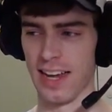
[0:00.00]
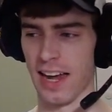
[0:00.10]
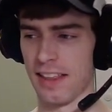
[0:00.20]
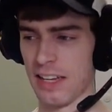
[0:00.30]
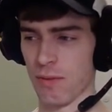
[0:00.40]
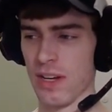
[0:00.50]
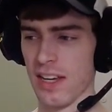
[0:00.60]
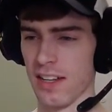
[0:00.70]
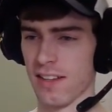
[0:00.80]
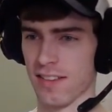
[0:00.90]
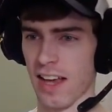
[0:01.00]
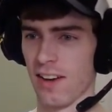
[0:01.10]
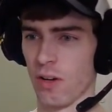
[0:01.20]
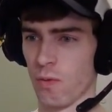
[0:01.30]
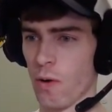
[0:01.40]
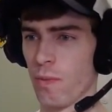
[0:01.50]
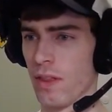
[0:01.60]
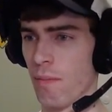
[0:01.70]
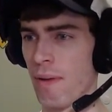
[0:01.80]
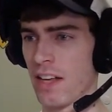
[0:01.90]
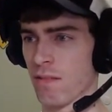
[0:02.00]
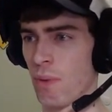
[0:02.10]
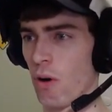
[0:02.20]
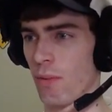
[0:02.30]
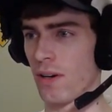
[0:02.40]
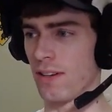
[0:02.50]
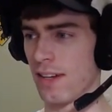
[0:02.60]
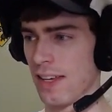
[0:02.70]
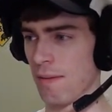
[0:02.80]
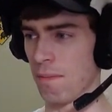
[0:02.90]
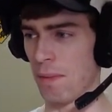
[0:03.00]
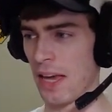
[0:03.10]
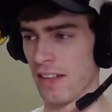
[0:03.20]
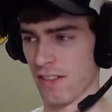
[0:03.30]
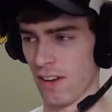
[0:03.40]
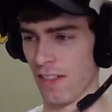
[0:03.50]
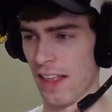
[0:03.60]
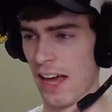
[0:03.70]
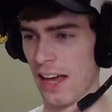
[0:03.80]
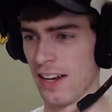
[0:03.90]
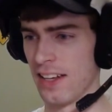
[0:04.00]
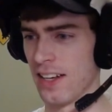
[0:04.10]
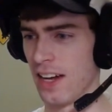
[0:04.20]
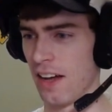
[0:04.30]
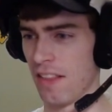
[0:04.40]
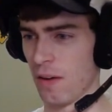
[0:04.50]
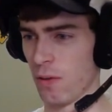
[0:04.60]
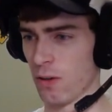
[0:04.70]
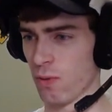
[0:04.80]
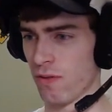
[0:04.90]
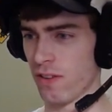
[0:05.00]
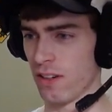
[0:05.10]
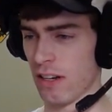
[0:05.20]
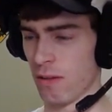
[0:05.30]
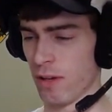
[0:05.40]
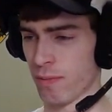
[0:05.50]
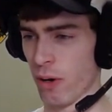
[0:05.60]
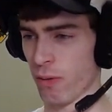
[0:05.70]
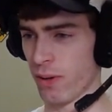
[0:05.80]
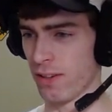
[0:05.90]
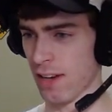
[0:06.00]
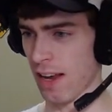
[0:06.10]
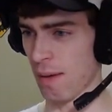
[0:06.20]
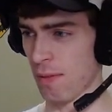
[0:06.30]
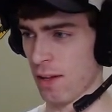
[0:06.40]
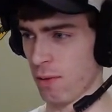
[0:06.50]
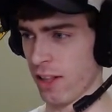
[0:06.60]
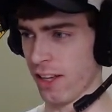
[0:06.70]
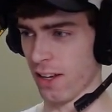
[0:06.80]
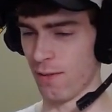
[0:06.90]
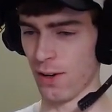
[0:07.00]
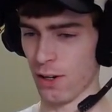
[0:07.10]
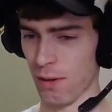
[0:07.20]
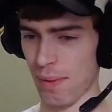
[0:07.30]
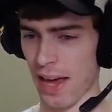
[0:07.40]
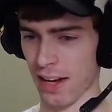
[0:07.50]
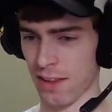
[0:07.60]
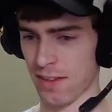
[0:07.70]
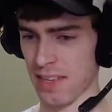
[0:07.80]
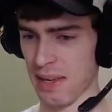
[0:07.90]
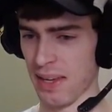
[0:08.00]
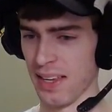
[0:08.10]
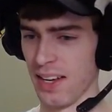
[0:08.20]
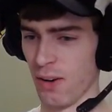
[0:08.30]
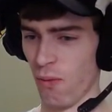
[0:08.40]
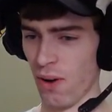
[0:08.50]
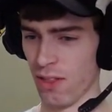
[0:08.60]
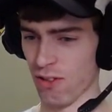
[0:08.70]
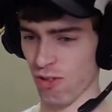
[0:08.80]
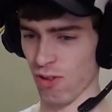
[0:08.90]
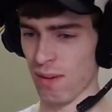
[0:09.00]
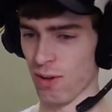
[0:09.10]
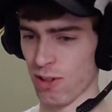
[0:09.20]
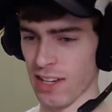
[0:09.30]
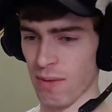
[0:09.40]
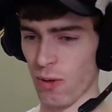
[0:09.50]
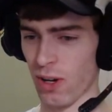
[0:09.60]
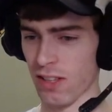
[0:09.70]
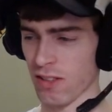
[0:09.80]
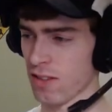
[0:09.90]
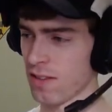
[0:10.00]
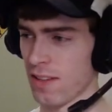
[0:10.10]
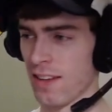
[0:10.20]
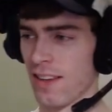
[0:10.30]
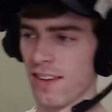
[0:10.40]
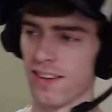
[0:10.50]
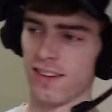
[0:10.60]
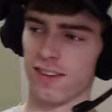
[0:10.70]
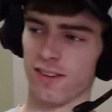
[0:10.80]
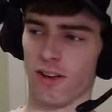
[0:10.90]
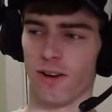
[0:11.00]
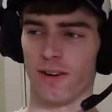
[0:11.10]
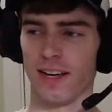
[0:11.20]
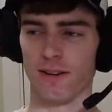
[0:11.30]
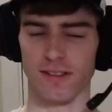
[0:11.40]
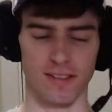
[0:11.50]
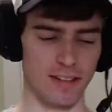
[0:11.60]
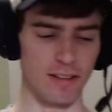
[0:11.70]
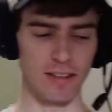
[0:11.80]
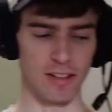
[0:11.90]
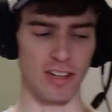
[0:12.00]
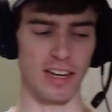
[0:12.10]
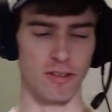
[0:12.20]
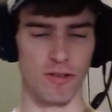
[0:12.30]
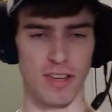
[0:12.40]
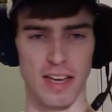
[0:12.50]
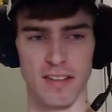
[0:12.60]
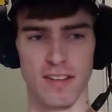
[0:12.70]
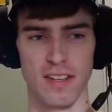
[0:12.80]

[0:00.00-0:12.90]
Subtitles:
And then we decided on what would be the best Pokemon team based on that. And then once we figured out the best Pokemon team, then we like converted back to see what the streamer team was. So it was a silly little exercise.